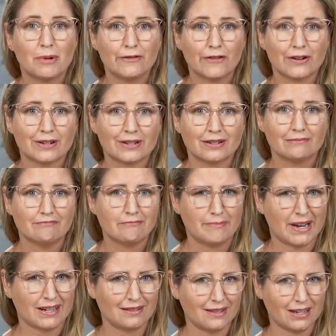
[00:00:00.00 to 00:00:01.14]
But first,
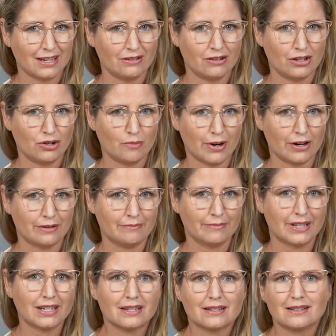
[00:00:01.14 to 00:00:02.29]
back to the killing you part,
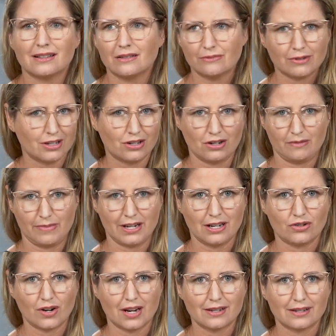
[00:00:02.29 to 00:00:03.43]
because that really should be
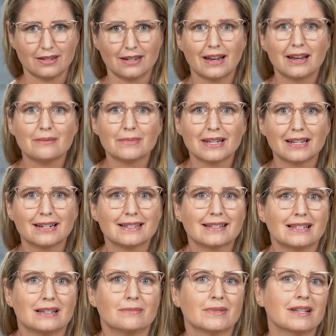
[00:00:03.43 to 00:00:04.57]
addressed. I mean, it
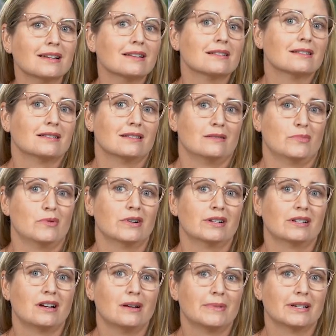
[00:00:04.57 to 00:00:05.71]
seems like it's an
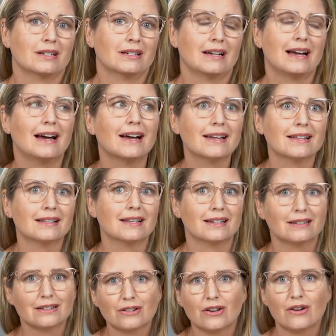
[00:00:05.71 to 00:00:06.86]
important topic. I
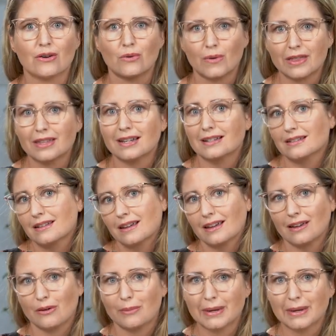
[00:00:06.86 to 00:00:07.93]
like to know what things can kill